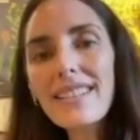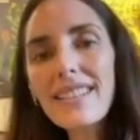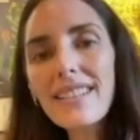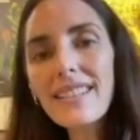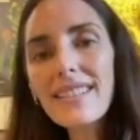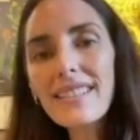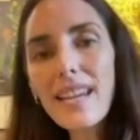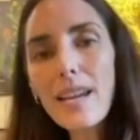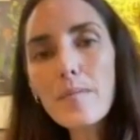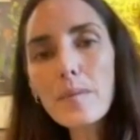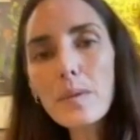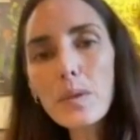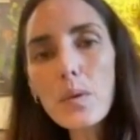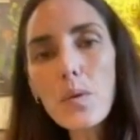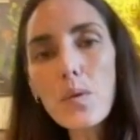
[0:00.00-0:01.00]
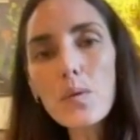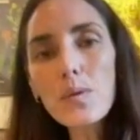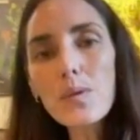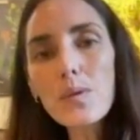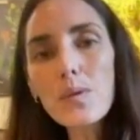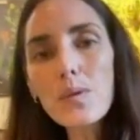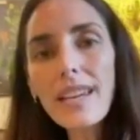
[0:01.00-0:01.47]
to the same school
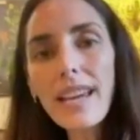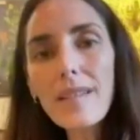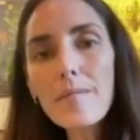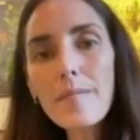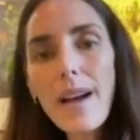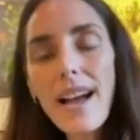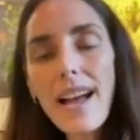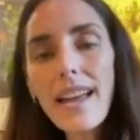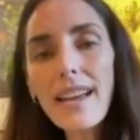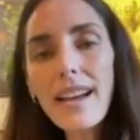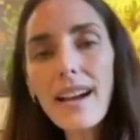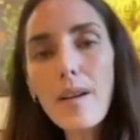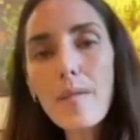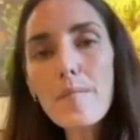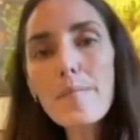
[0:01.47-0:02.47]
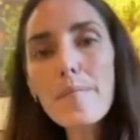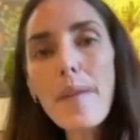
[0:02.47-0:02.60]
to get my um,